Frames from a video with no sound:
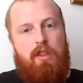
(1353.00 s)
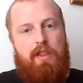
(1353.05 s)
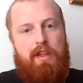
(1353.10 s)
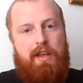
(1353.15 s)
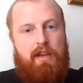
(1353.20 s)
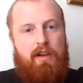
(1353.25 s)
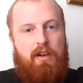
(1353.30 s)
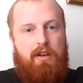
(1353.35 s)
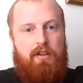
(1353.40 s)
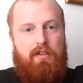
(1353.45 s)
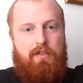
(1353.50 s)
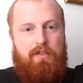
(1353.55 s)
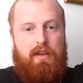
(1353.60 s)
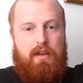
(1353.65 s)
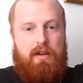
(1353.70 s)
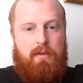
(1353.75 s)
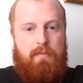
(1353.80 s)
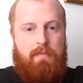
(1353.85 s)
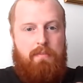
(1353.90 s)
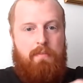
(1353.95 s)
they kind of
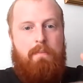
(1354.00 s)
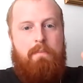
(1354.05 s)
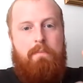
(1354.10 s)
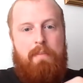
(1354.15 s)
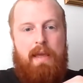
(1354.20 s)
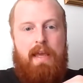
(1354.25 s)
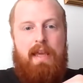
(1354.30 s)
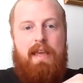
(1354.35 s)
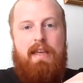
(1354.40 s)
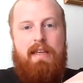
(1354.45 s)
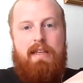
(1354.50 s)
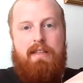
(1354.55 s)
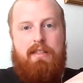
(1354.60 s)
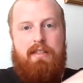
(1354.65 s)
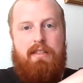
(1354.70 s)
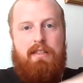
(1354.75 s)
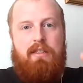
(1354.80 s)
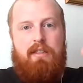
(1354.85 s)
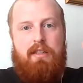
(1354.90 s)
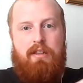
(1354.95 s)
can
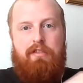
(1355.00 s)
pierce